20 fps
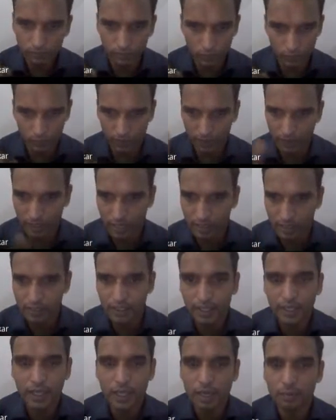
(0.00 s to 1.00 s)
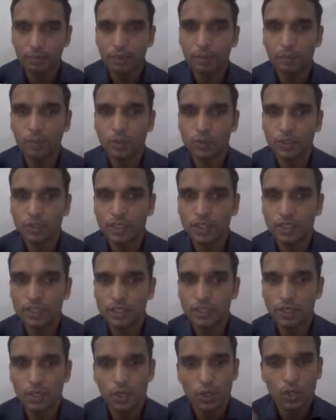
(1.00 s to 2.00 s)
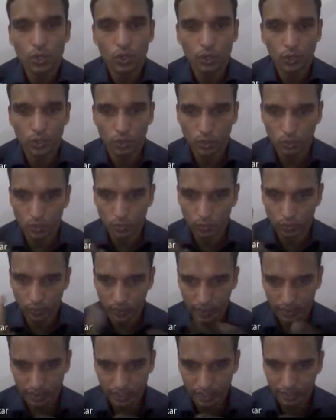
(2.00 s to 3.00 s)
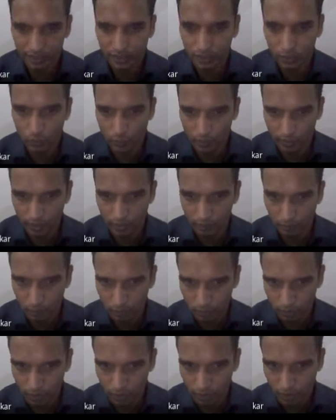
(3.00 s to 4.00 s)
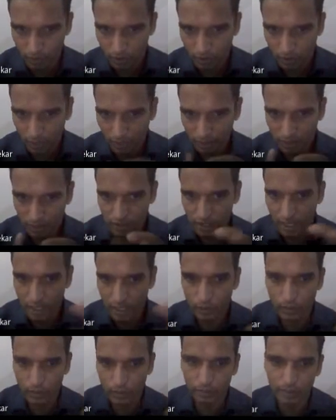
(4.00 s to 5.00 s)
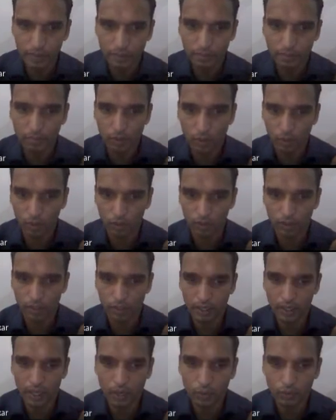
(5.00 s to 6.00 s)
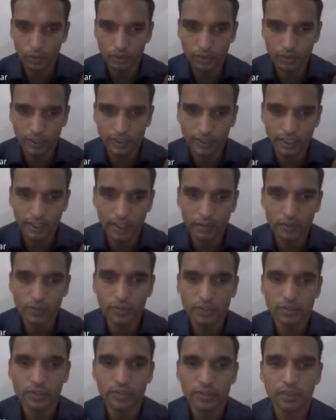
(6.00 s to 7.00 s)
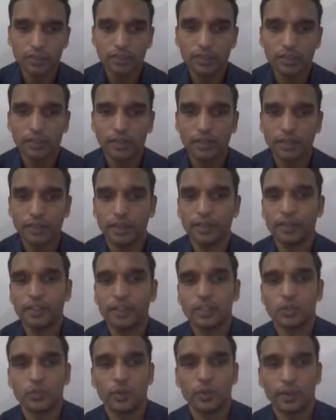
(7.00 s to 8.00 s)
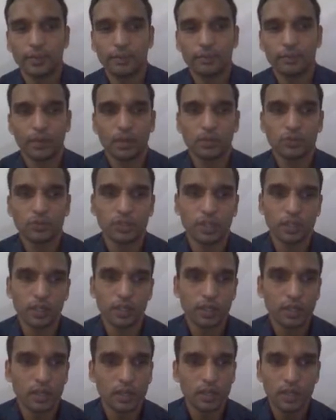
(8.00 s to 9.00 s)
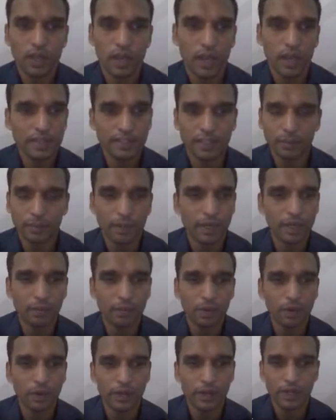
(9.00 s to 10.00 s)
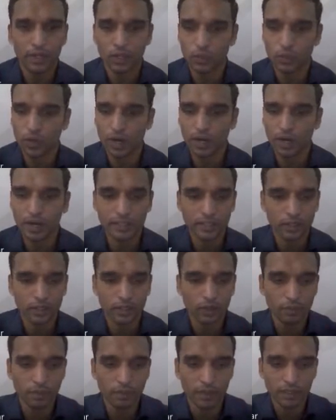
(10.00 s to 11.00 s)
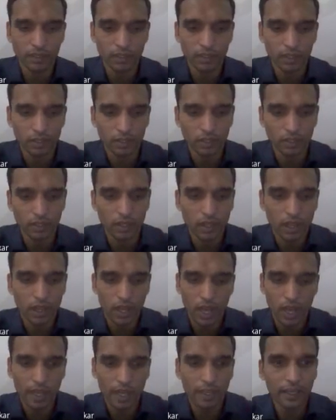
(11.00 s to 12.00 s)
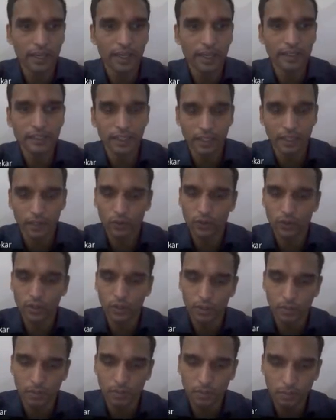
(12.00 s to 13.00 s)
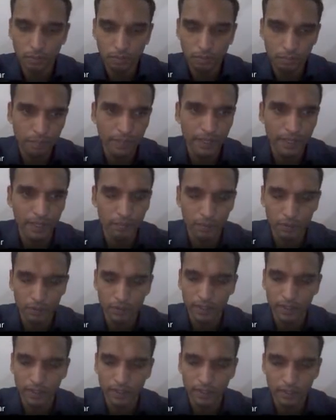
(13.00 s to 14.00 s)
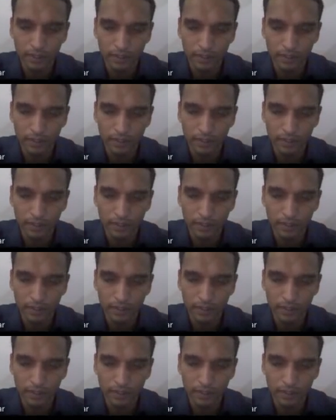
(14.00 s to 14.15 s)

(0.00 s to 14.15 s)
you can neither interrupt the process, you can neither quit the process, and the child will be blocked. And how this executes in this way. Now see, I said PWD, you can't execute, but I can execute PWD